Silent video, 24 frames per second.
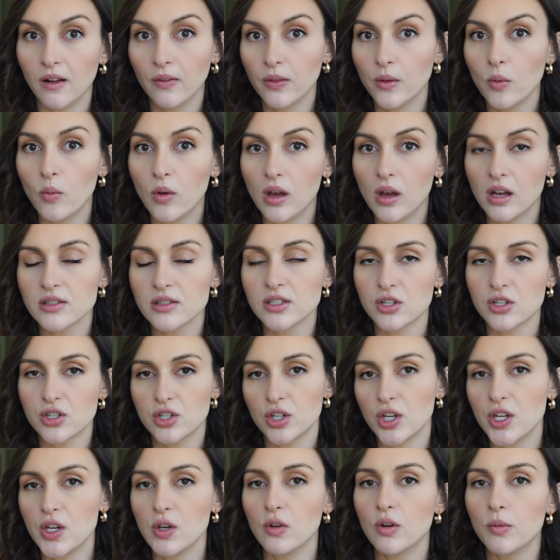on the walls. I'll show
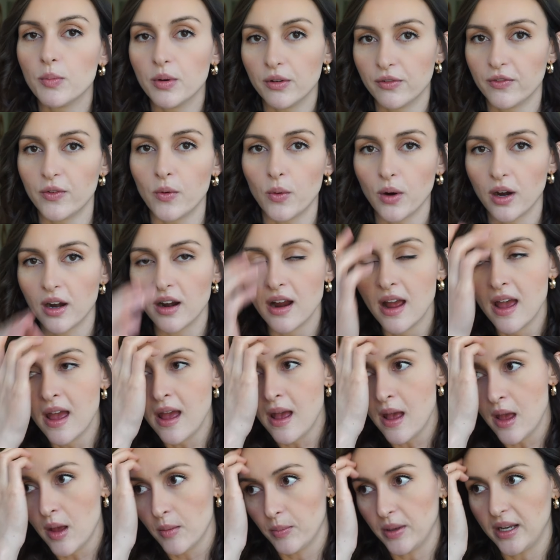you a before,
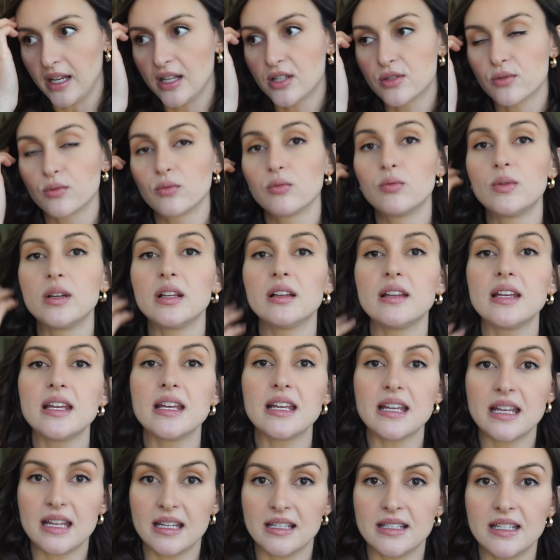but it's really
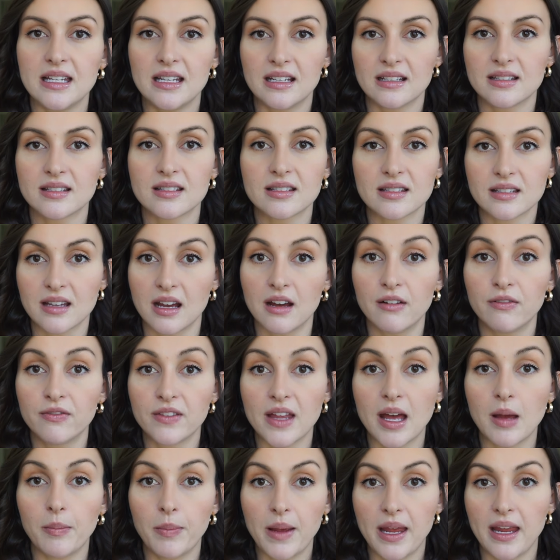easy to scuff
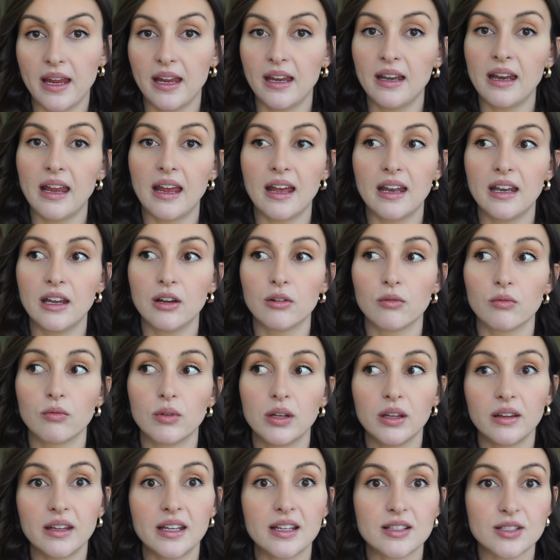that paint and it
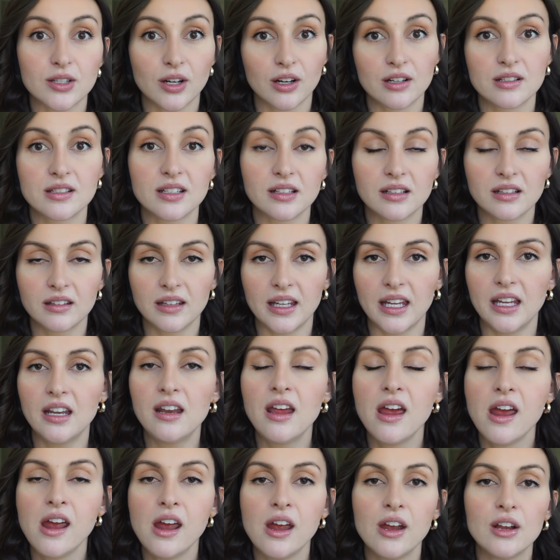really is hard to
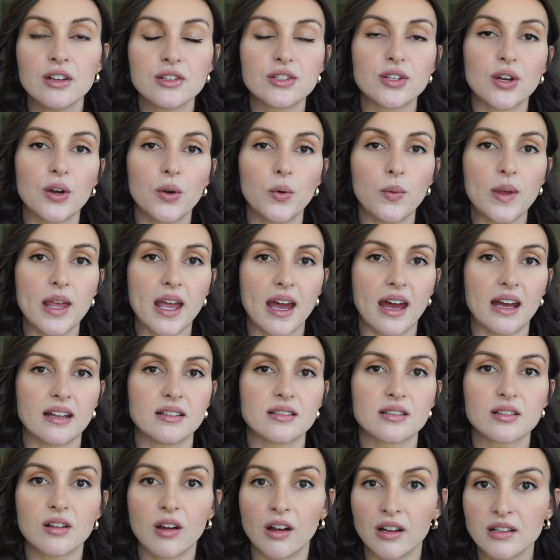clean. So we had
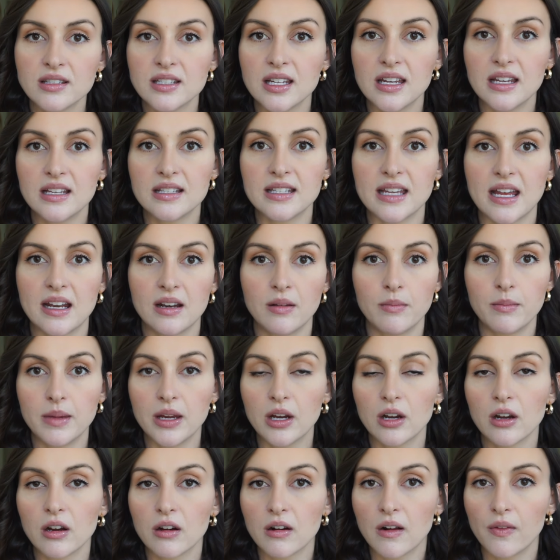sconces and a
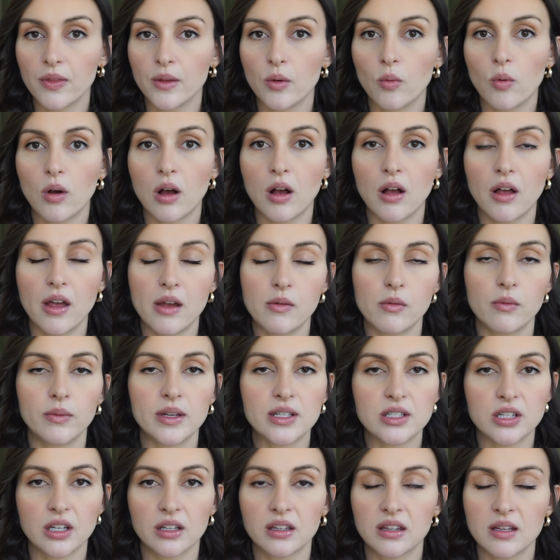mirror on the wall, and when we
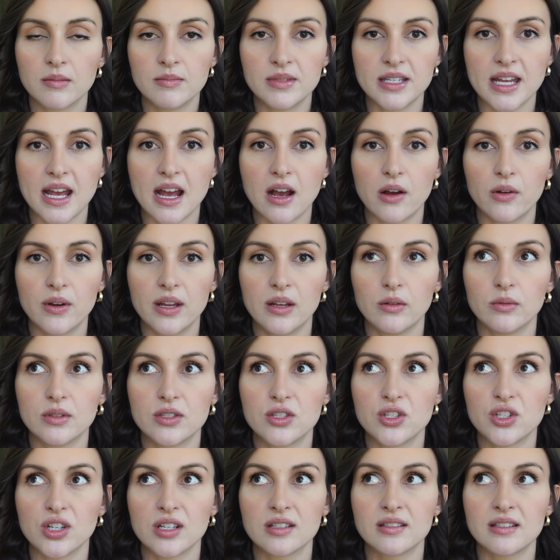took them down, it was
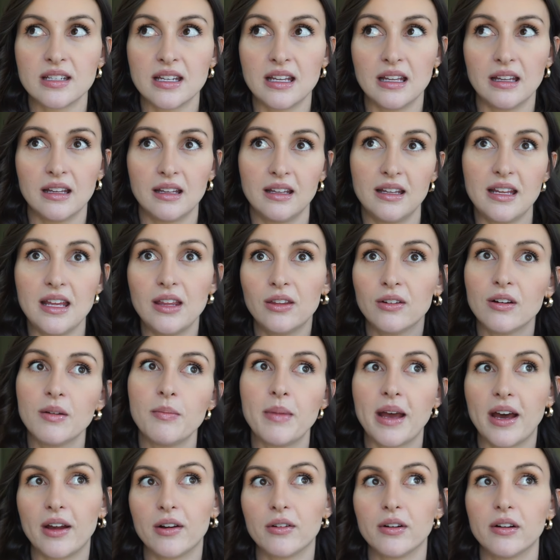just either a
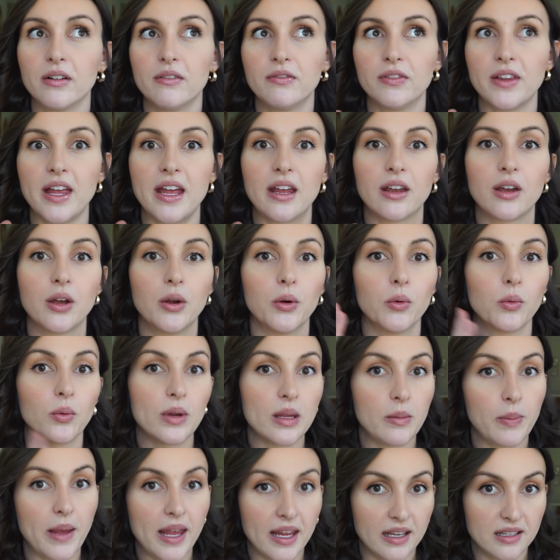matter of like
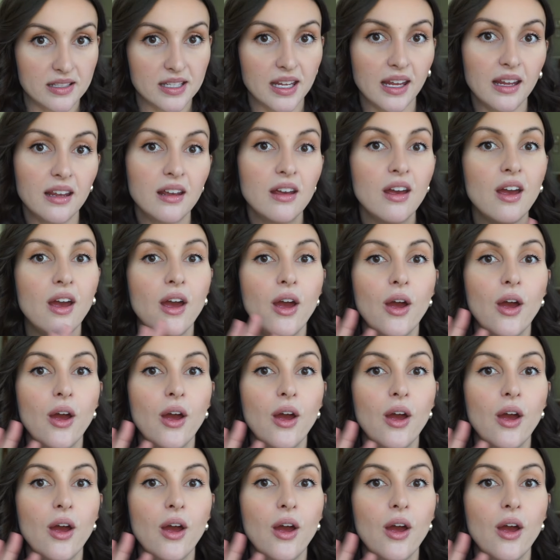repainting